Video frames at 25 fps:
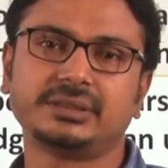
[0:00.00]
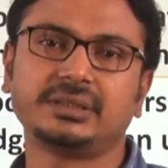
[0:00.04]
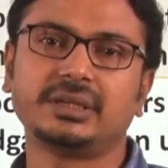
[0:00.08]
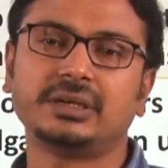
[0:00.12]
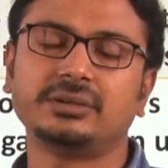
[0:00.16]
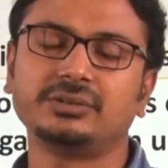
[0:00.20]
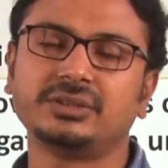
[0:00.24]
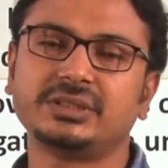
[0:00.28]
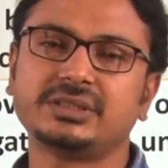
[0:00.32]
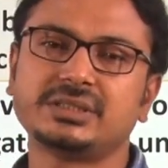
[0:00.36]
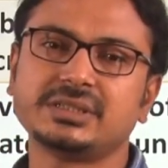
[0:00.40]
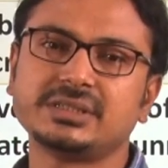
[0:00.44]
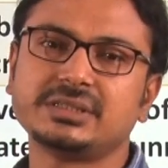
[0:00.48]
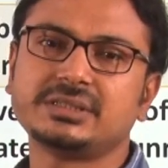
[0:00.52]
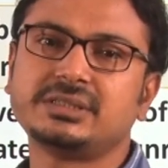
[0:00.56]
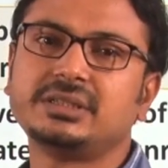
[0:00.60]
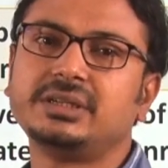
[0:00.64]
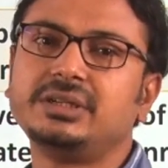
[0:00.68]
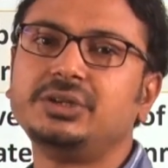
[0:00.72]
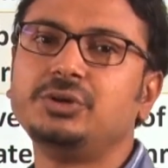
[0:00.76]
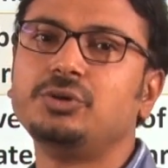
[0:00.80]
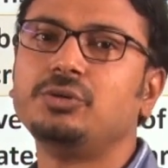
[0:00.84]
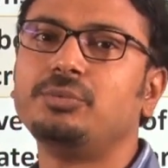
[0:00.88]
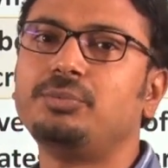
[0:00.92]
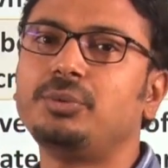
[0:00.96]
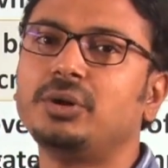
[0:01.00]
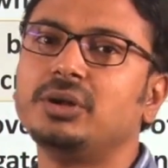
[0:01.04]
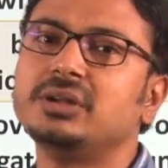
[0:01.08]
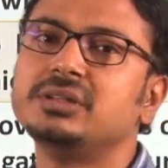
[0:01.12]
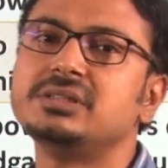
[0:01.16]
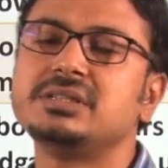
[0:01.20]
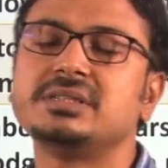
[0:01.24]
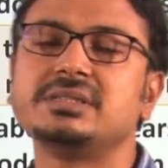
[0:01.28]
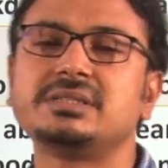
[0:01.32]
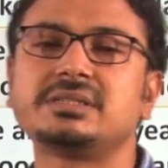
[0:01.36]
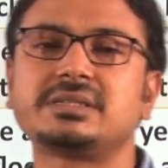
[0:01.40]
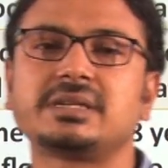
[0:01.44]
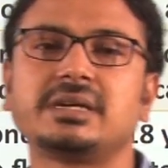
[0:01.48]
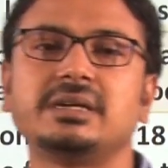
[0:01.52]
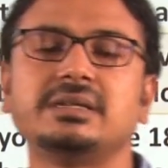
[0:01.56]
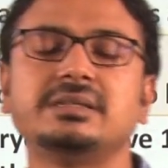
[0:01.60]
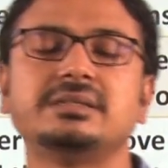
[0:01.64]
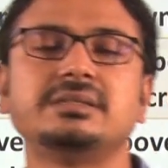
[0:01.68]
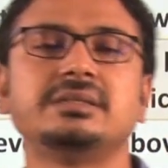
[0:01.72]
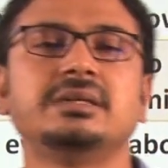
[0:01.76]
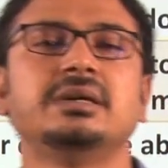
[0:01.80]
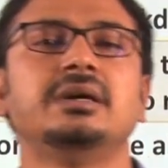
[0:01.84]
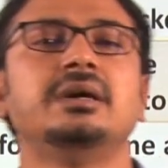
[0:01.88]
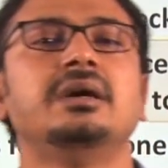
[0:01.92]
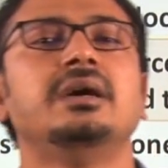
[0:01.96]
Now, this is the new policy
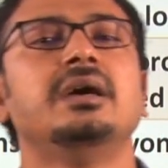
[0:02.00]
stance.